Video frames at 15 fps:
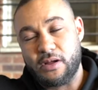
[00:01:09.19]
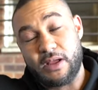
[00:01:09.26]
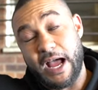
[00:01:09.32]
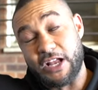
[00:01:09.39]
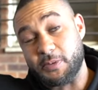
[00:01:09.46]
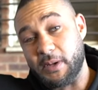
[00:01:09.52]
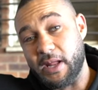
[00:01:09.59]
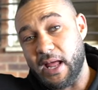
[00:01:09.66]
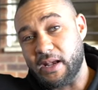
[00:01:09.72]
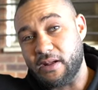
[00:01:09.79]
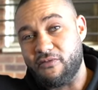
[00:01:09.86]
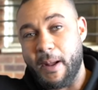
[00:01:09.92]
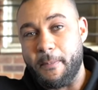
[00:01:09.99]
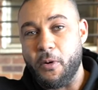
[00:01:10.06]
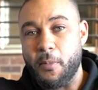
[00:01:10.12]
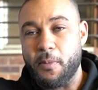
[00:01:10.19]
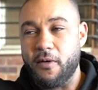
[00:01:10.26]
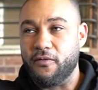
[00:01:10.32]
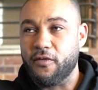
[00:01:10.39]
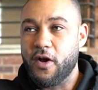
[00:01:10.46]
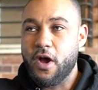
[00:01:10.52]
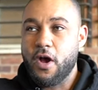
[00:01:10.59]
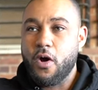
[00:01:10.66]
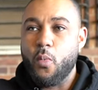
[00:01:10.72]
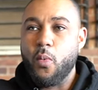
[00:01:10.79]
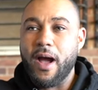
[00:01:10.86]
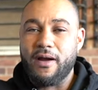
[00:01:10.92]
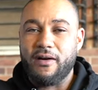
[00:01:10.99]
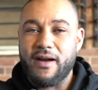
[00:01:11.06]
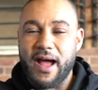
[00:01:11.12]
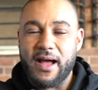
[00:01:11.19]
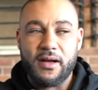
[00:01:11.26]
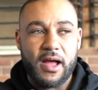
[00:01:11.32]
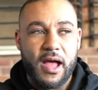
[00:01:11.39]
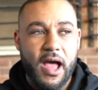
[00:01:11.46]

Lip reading: catch up at the end, a wrap up of where we're at